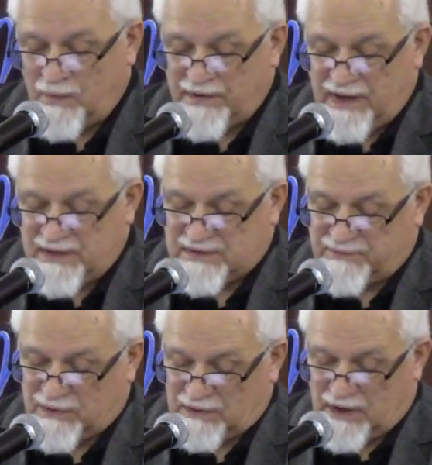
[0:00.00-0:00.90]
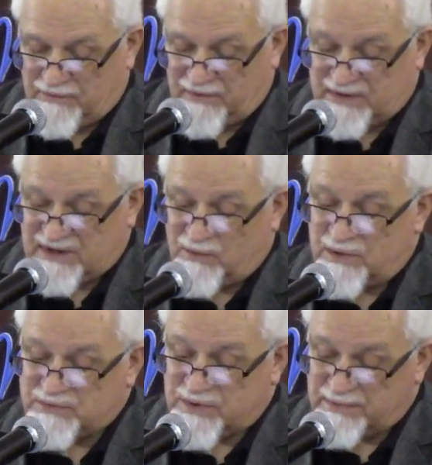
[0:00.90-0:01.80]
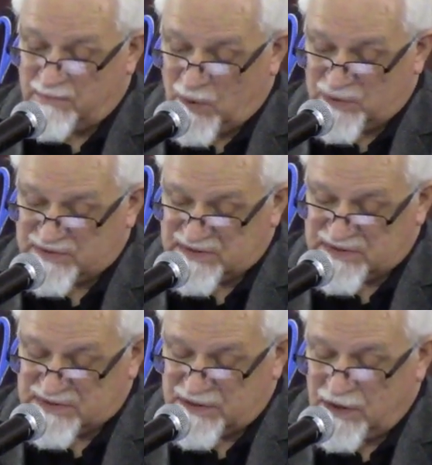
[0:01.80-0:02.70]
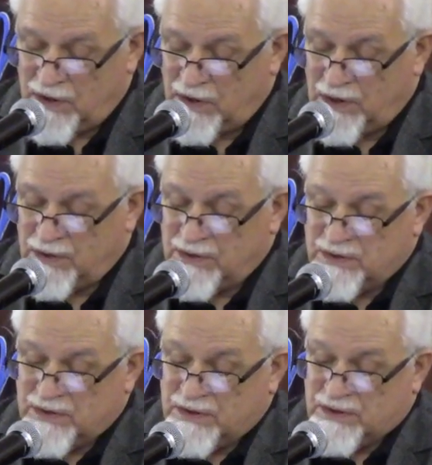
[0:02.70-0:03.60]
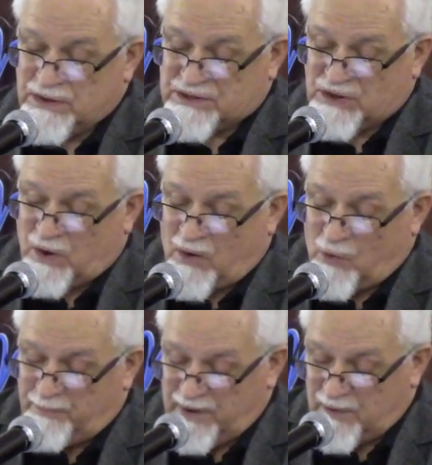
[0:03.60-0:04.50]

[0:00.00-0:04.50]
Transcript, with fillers: the days of your life, as I was with Moses, so I will be